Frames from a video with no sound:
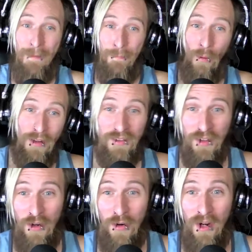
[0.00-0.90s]

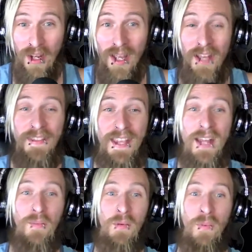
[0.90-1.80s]
8.2.
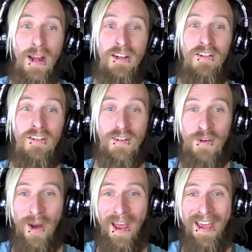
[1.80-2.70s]
Then we went
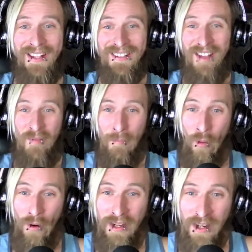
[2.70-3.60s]
to an
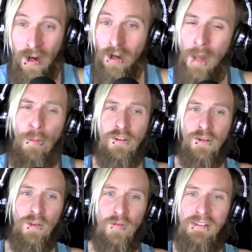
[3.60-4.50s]

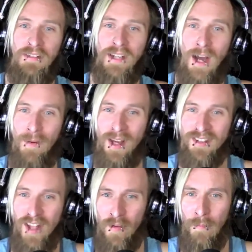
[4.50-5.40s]
8.2 on the Reese Cup, a
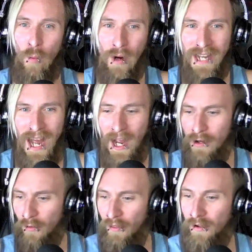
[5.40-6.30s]

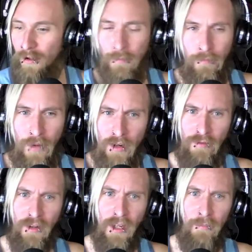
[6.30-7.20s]
7.9 on the... I already
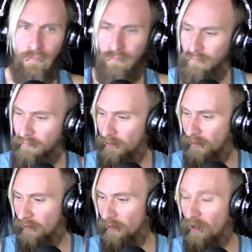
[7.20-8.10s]
forget.
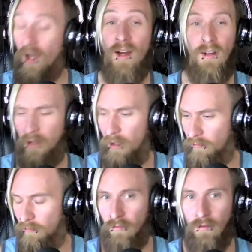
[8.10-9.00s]
No.
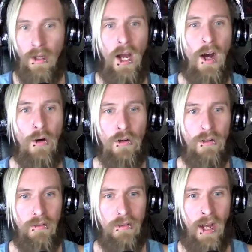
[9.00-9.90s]
Oh.
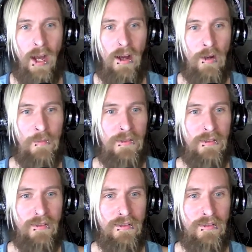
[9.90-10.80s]
Oops.
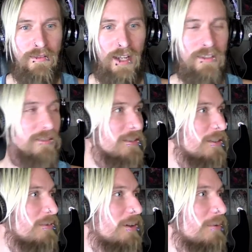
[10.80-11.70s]
I just looked at
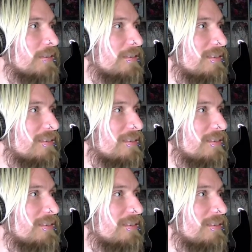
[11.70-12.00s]
the wrong one.